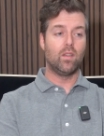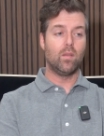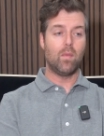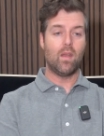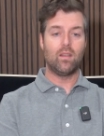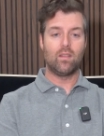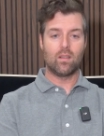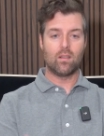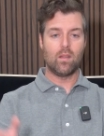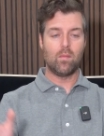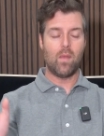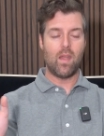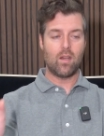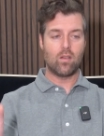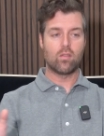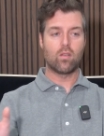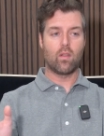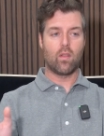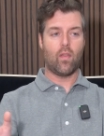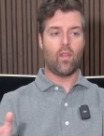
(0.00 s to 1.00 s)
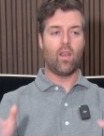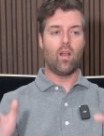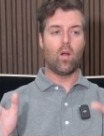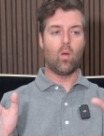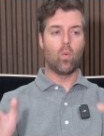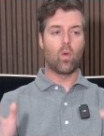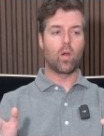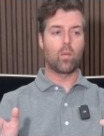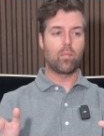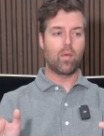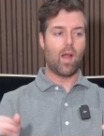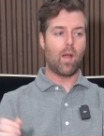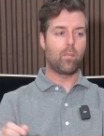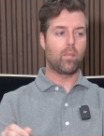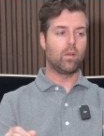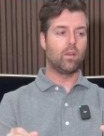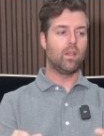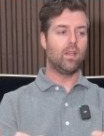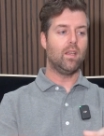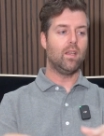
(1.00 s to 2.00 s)
He basically makes sure that they all work
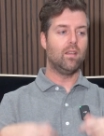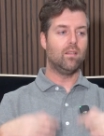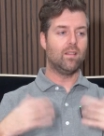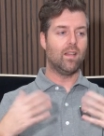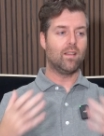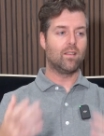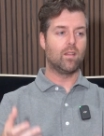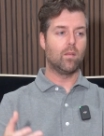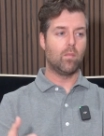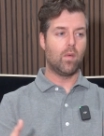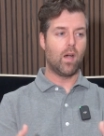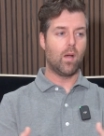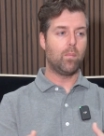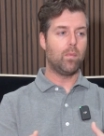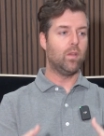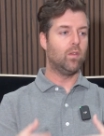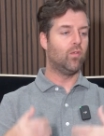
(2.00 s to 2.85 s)
properly. He sets them up.